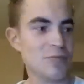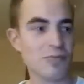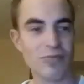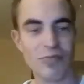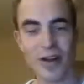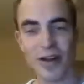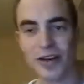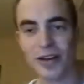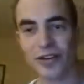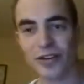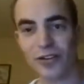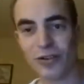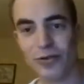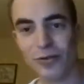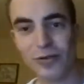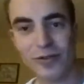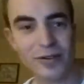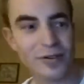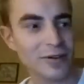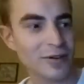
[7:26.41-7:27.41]
brand
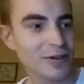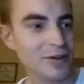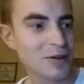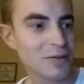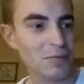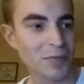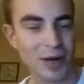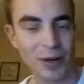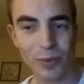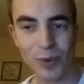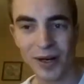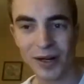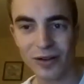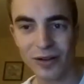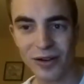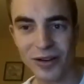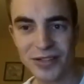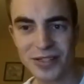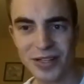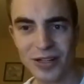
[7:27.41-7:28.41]
new, my weight
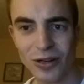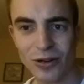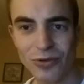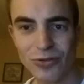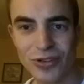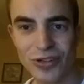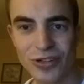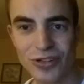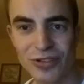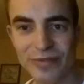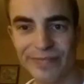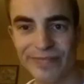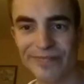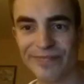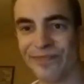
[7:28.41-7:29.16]
loss coach.